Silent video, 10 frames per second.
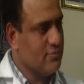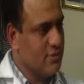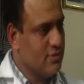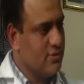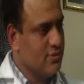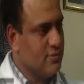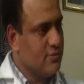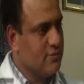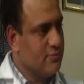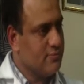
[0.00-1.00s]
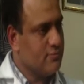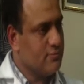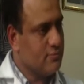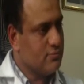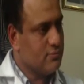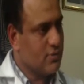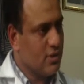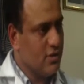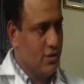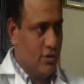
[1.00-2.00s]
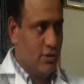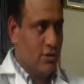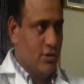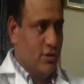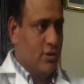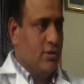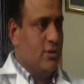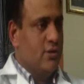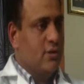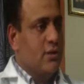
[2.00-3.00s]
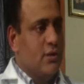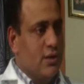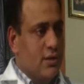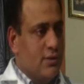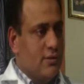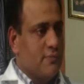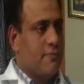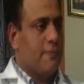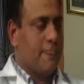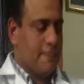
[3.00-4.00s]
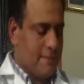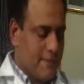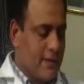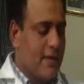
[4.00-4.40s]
Okay, Is there a permanent cure in Ayurveda medicine for this kind of disease?